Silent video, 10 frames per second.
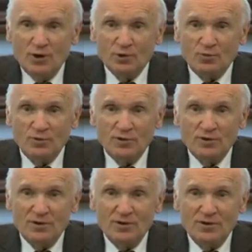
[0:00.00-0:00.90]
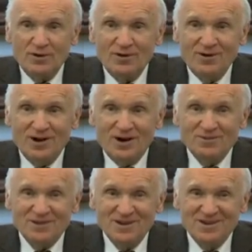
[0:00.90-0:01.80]
to the beggars,
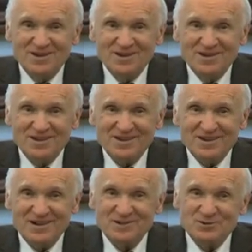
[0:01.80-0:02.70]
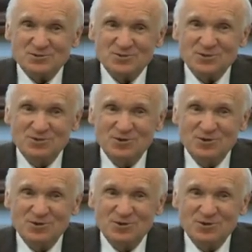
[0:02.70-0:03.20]
I give money to